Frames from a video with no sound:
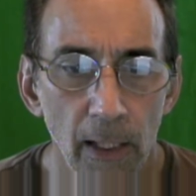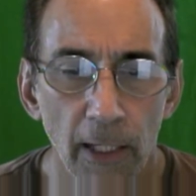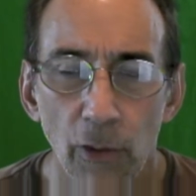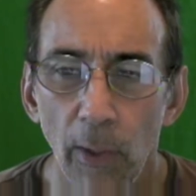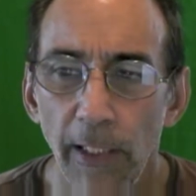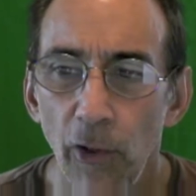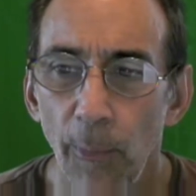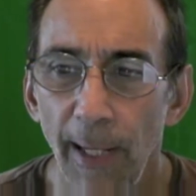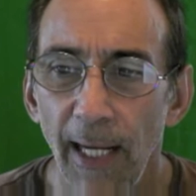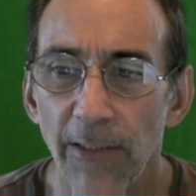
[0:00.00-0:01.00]
A cranial
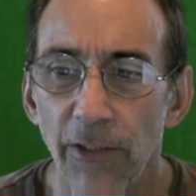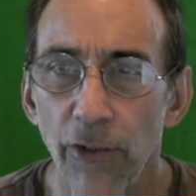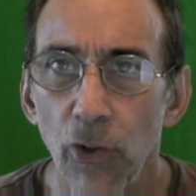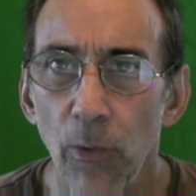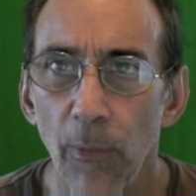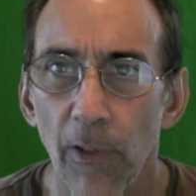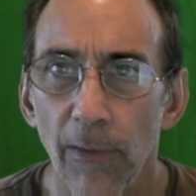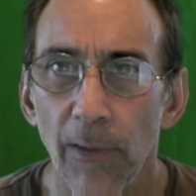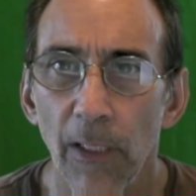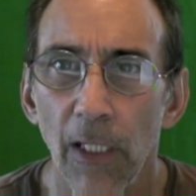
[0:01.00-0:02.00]
mass, a tumor.
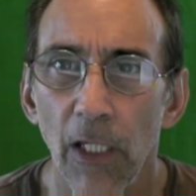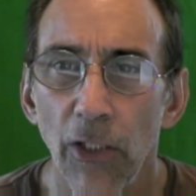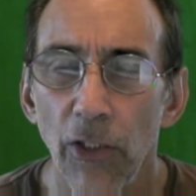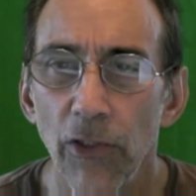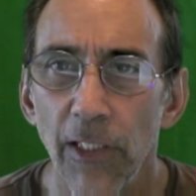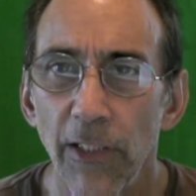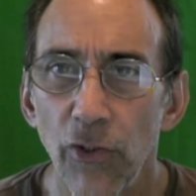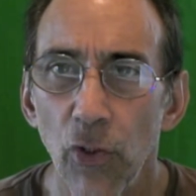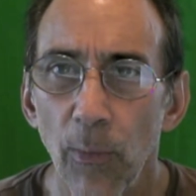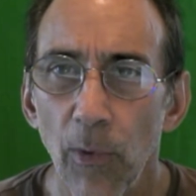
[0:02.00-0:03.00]
Usually
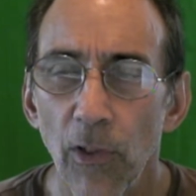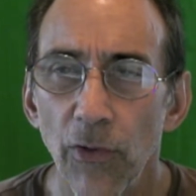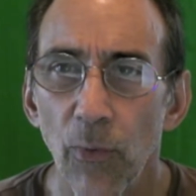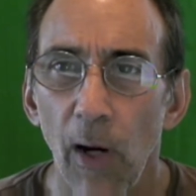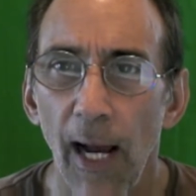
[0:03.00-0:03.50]
tumors